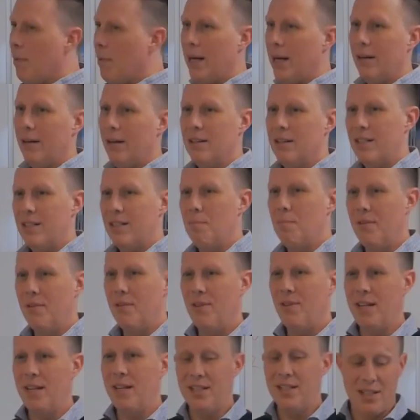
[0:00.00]
simplify
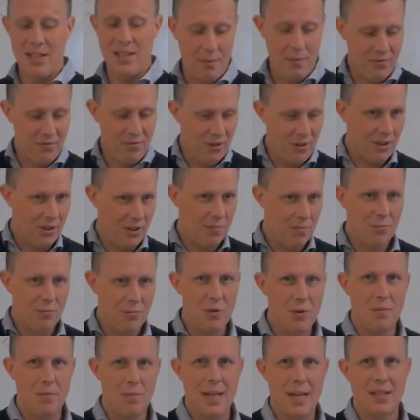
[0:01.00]
this type for us. So
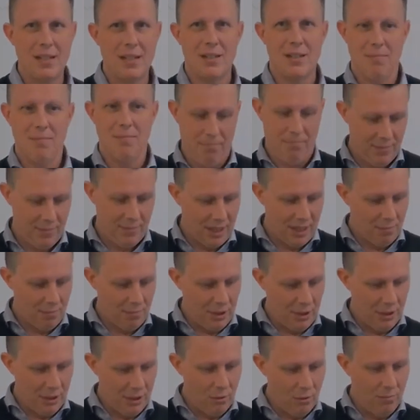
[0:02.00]
that's pretty
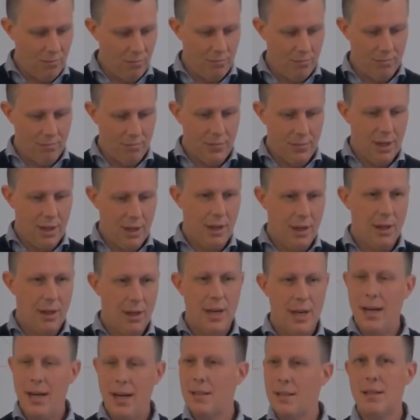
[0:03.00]
cool. And
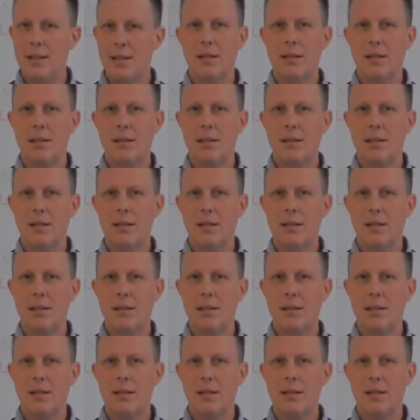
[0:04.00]
that's it.